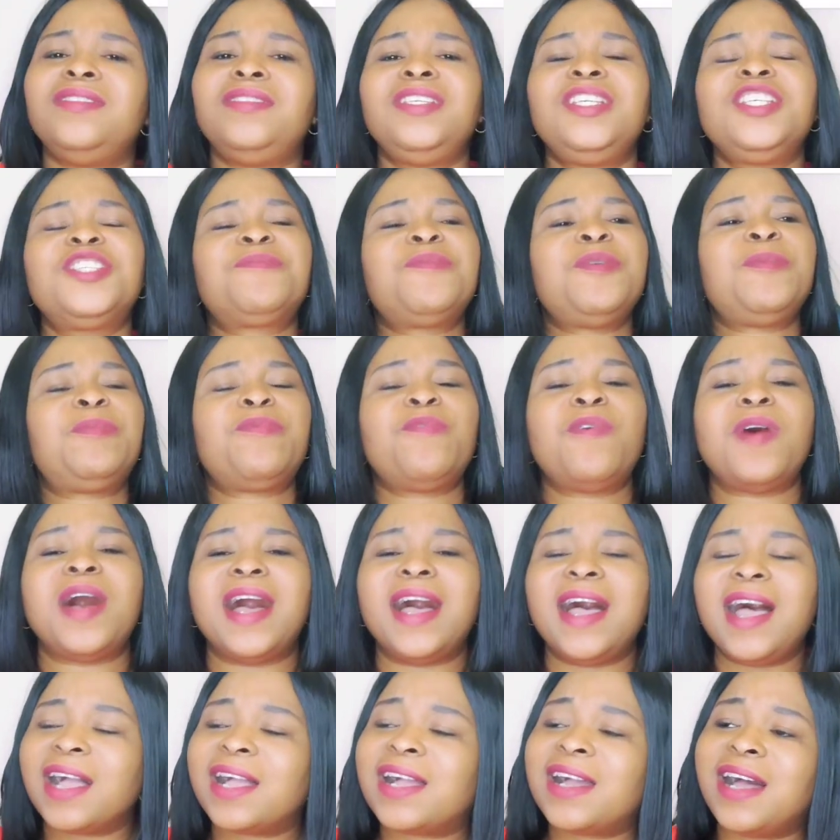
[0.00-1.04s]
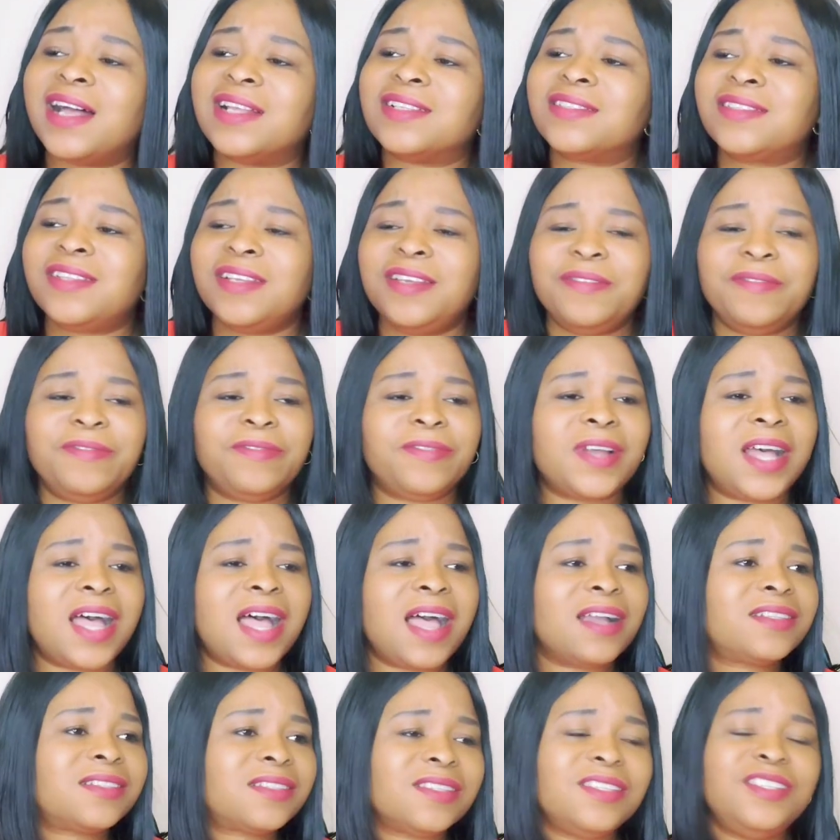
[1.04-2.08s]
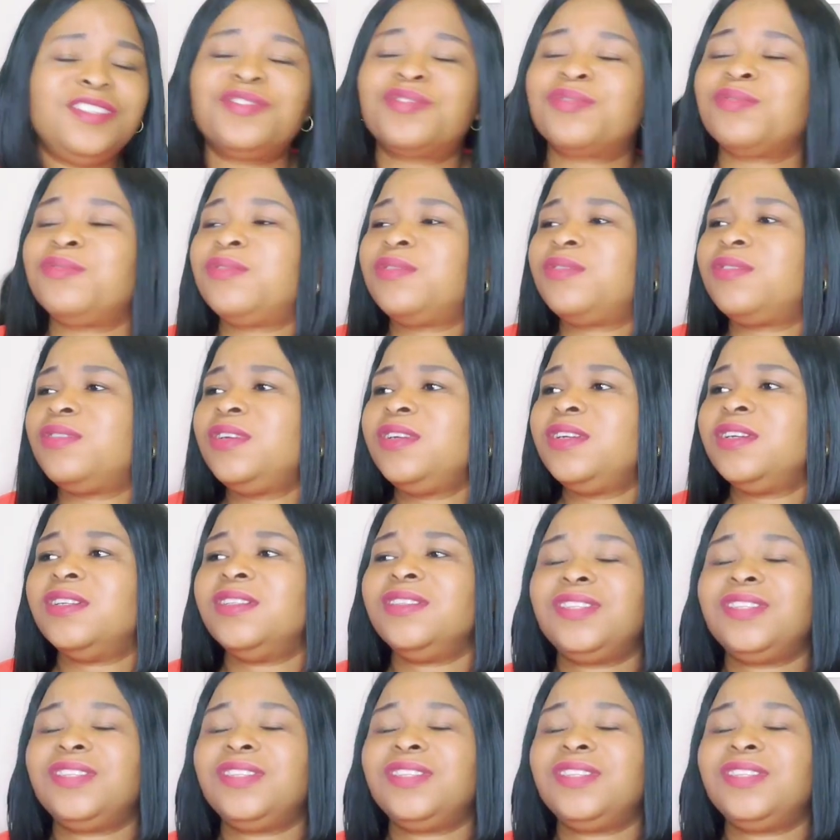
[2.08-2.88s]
These people are hackers. They've hacked into